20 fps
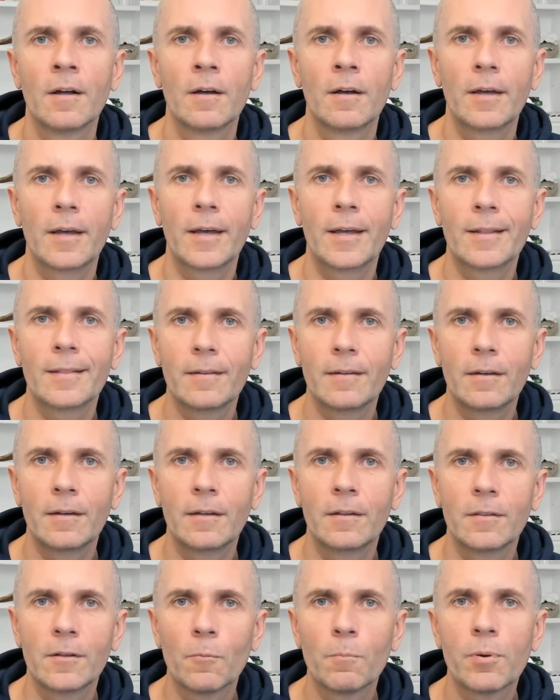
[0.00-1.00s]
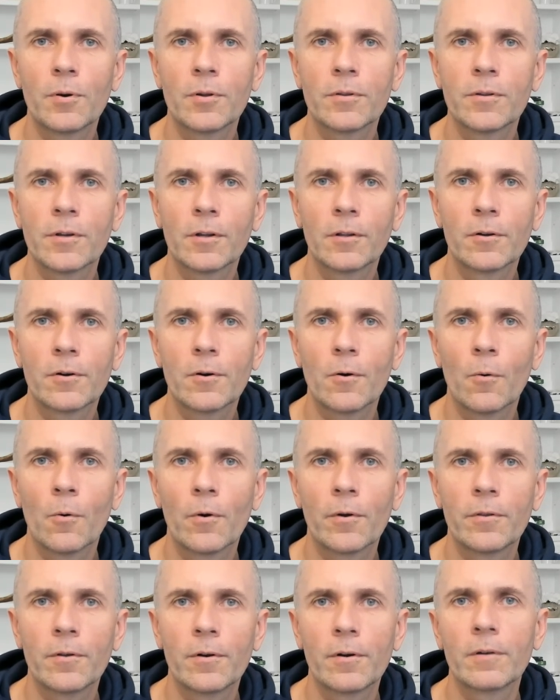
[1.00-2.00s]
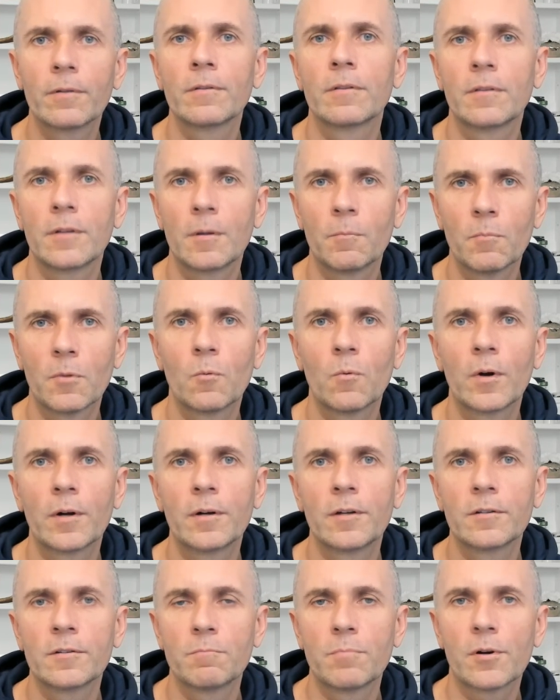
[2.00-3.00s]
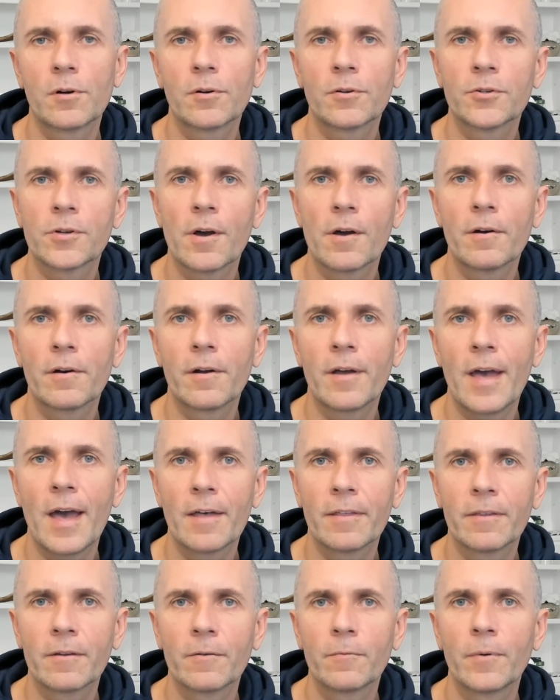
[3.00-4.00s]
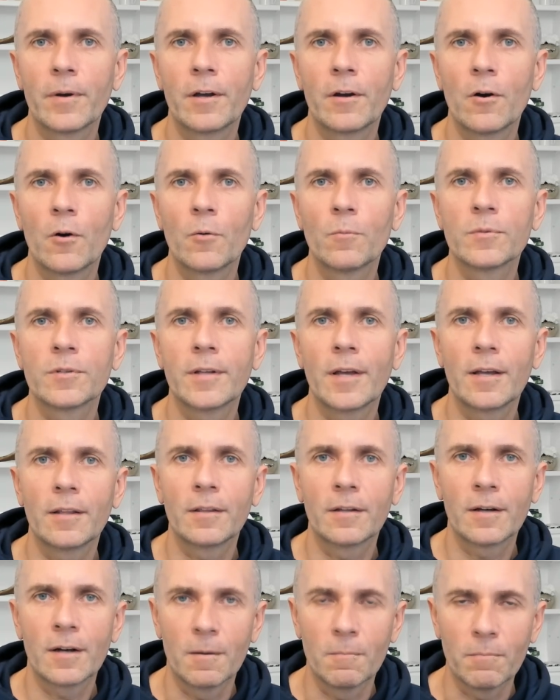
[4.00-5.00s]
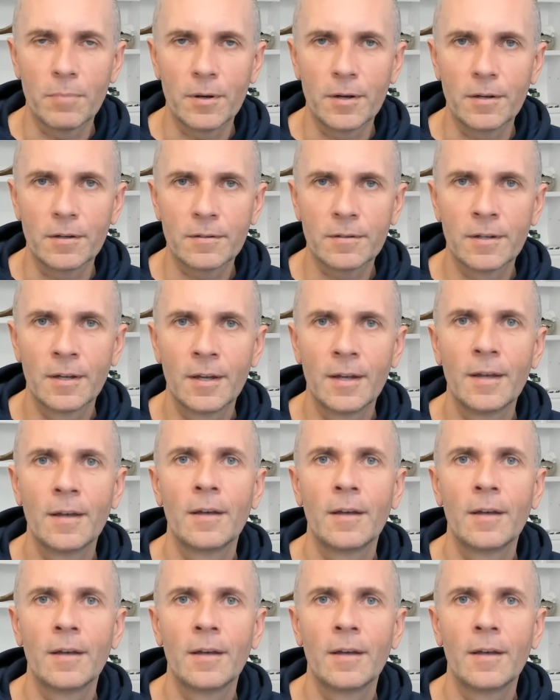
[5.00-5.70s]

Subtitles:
And in no particular order, number one is Berkshire Hathaway Home State Companies.